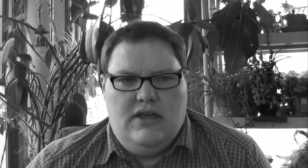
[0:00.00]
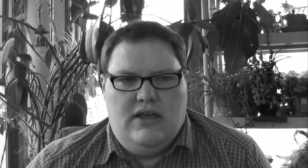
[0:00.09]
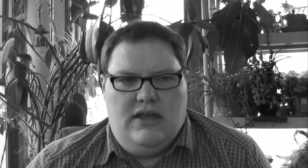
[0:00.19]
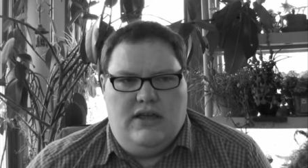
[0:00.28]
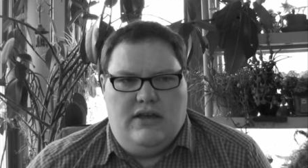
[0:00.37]

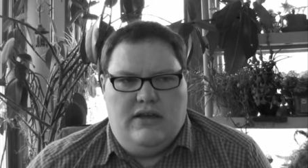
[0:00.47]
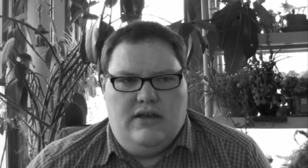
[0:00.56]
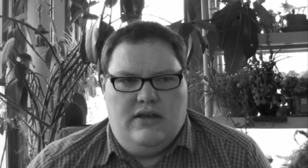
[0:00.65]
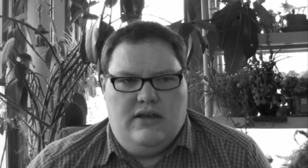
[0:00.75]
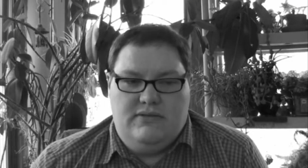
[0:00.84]
And,
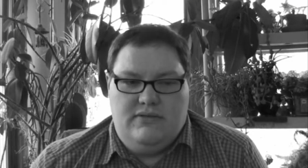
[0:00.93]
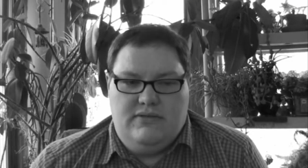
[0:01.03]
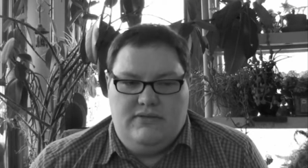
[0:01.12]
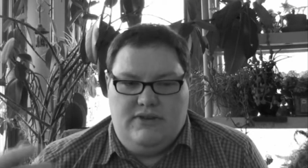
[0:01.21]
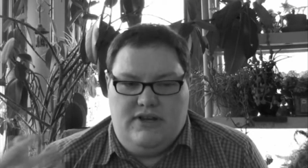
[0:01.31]

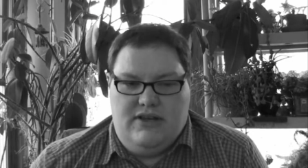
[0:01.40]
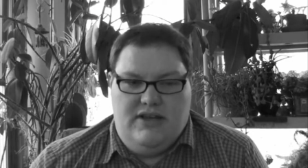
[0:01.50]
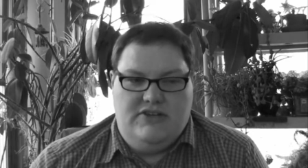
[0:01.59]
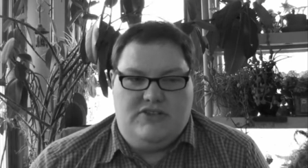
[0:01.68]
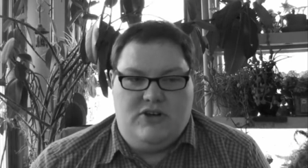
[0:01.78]

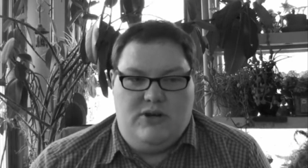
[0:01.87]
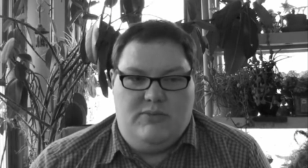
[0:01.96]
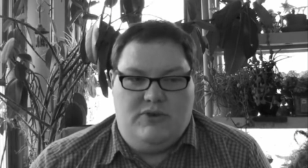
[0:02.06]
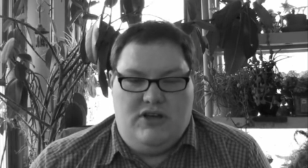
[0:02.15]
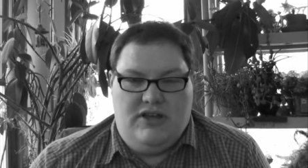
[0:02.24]
I just heard
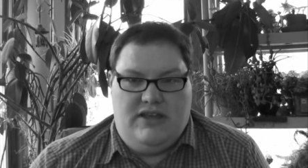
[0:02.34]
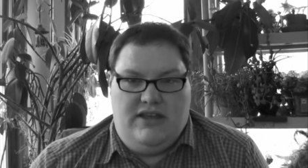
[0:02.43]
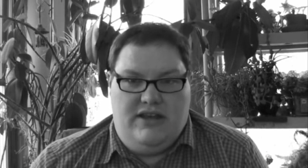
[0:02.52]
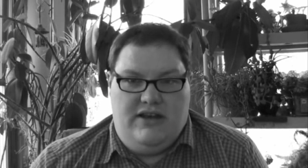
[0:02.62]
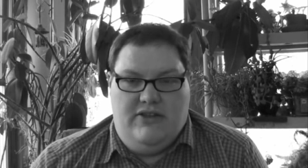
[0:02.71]
them talking
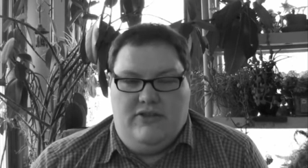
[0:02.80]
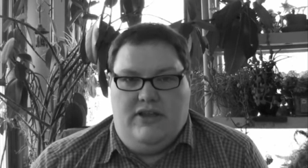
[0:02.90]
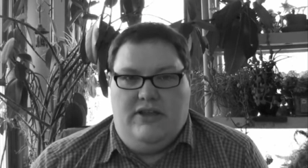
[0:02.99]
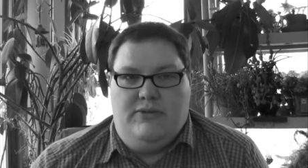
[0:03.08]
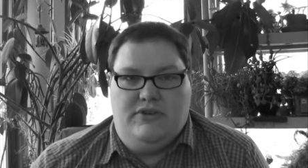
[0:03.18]
in another
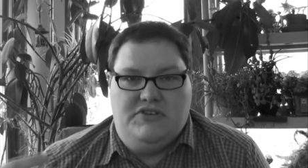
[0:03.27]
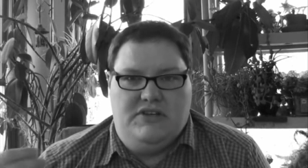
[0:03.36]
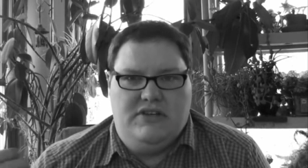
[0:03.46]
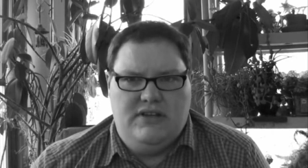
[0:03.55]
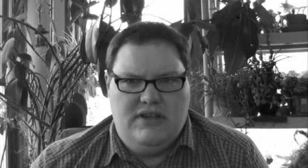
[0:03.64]
language,
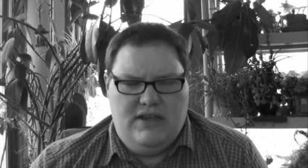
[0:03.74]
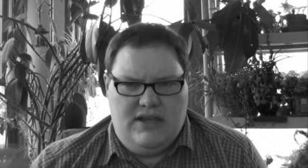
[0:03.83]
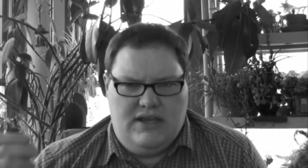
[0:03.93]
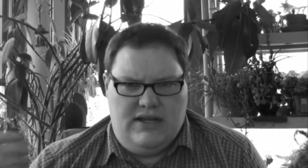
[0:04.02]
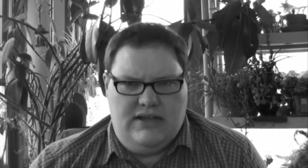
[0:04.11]
and
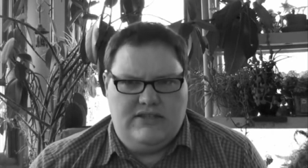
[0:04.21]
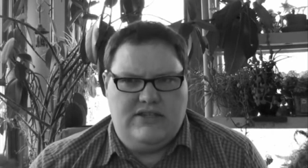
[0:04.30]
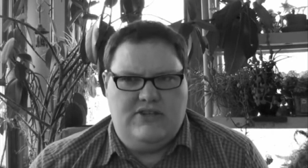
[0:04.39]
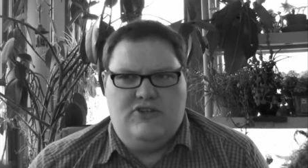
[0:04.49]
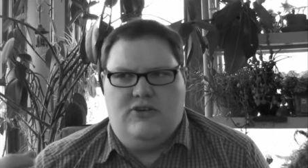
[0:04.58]
I
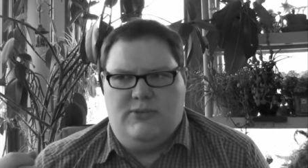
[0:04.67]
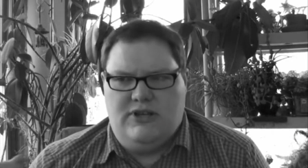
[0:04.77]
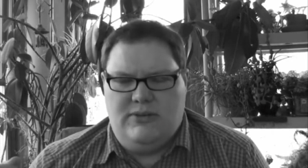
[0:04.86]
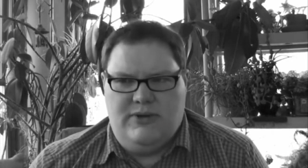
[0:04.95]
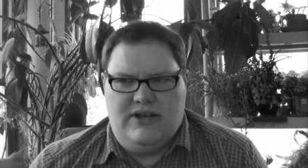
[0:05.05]
listened to them a
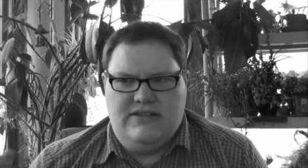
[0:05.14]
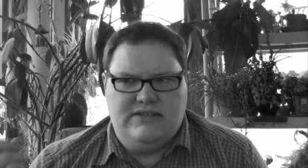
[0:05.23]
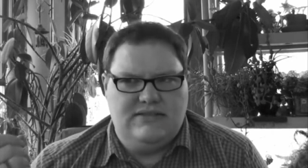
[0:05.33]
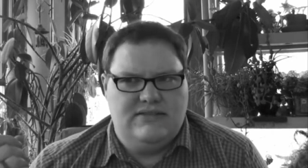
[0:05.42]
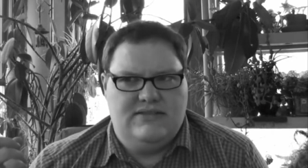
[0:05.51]
little bit,
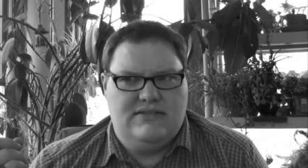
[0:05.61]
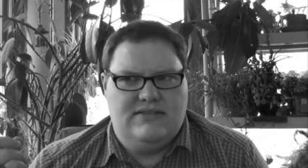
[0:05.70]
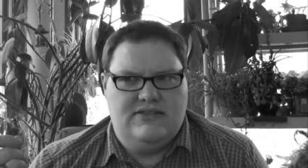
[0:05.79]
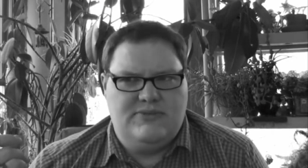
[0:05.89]
and they're